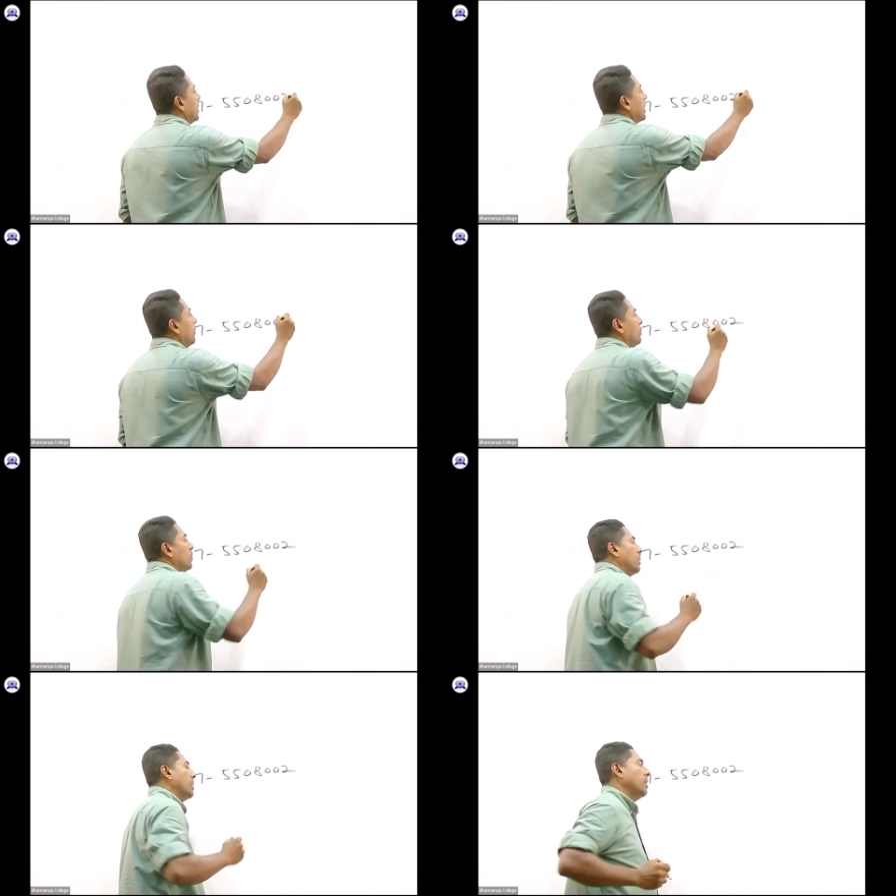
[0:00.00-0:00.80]
give
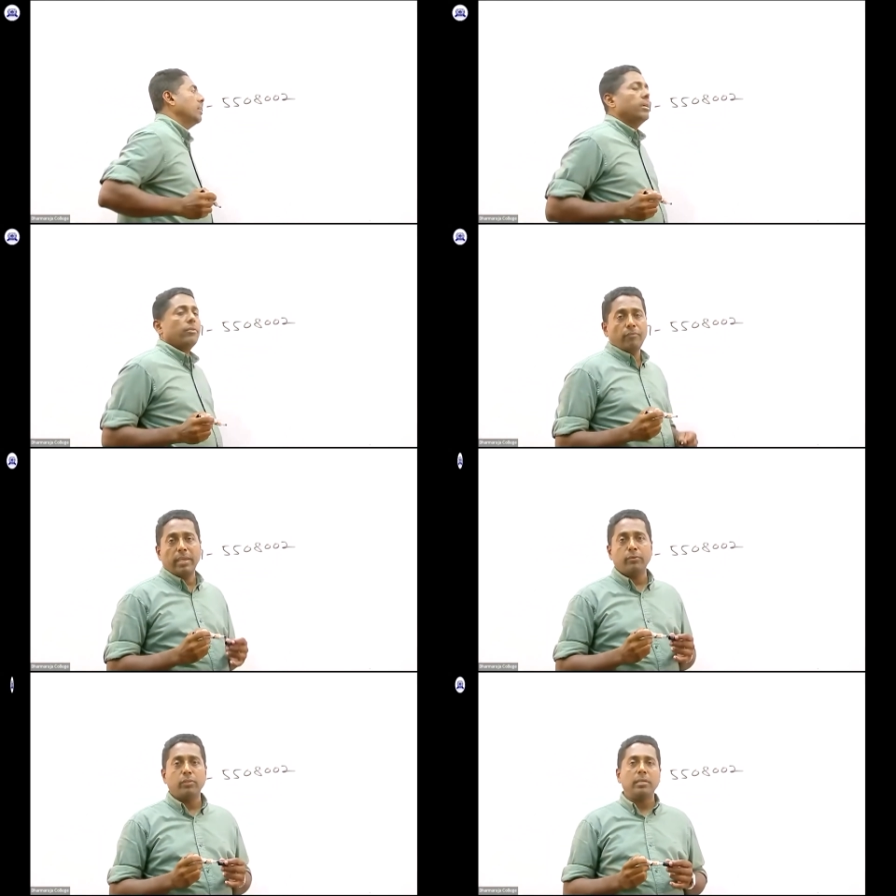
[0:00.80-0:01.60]
your
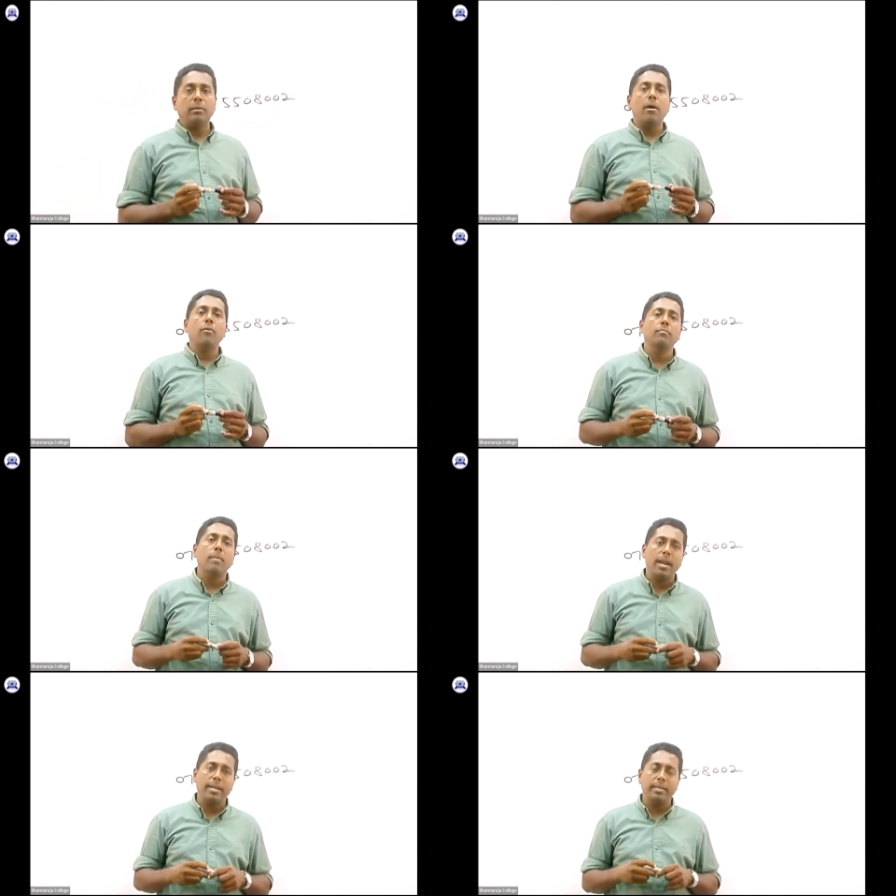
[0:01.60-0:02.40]
views about
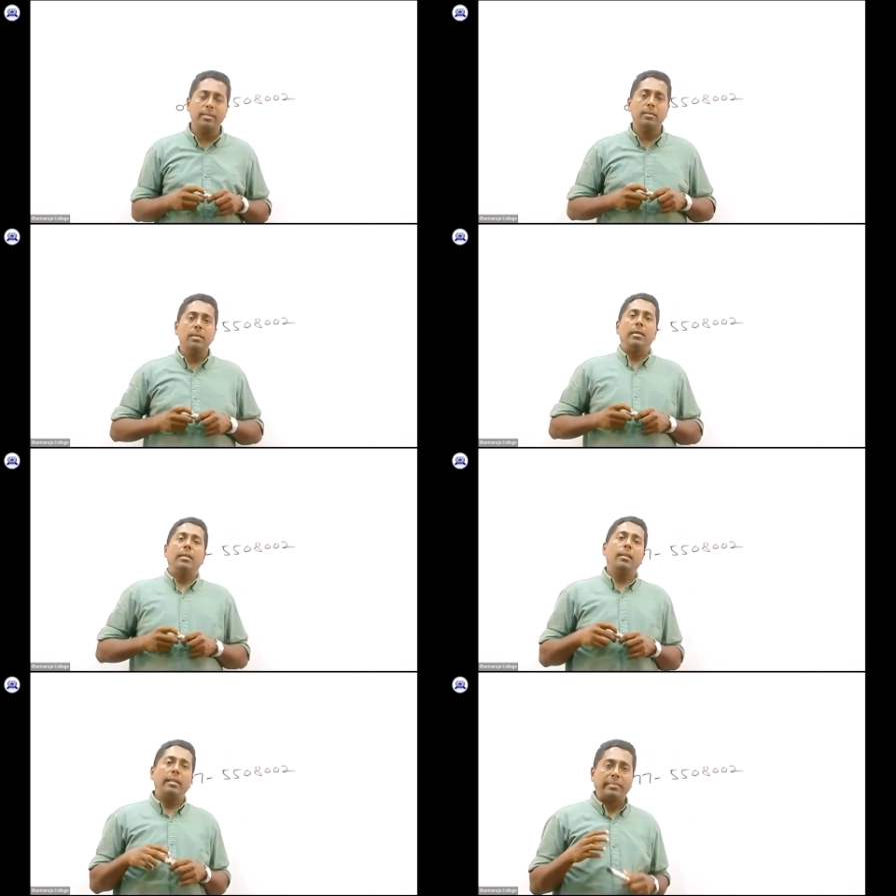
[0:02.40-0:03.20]
my
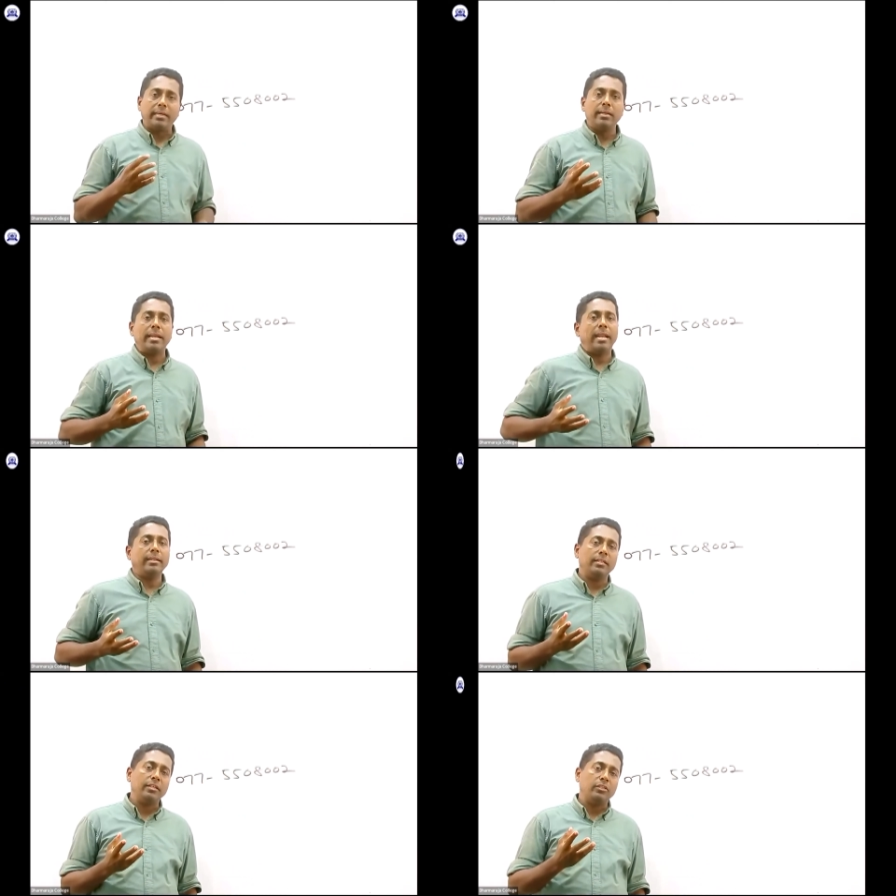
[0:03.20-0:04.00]
lesson and
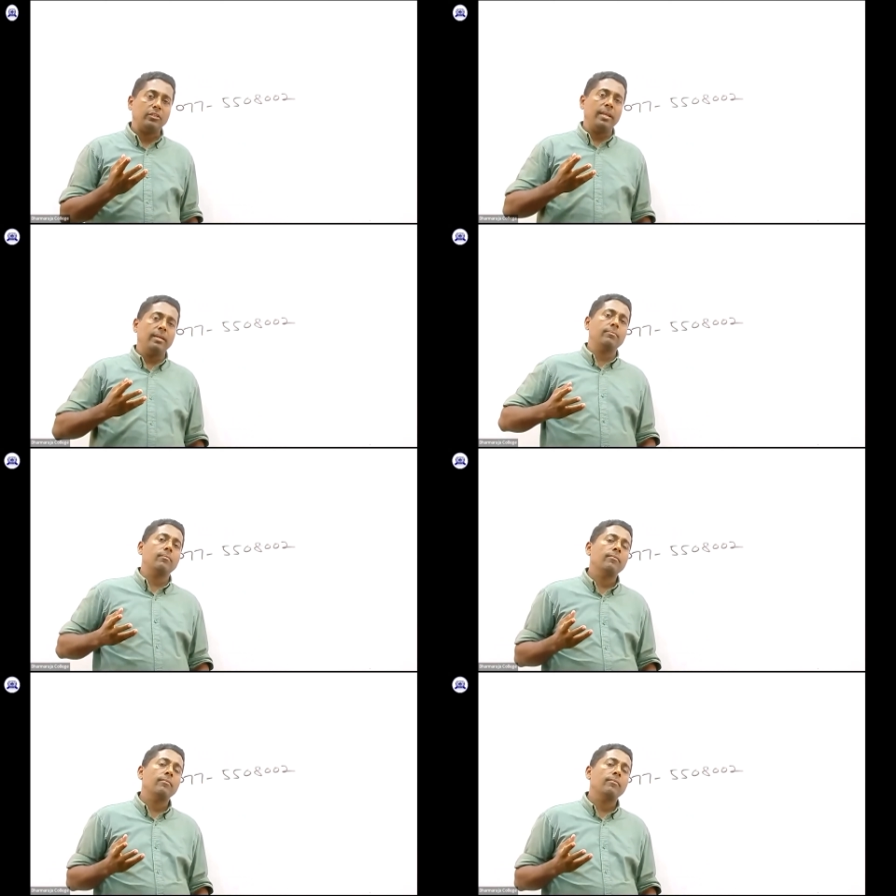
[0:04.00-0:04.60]
the teaching.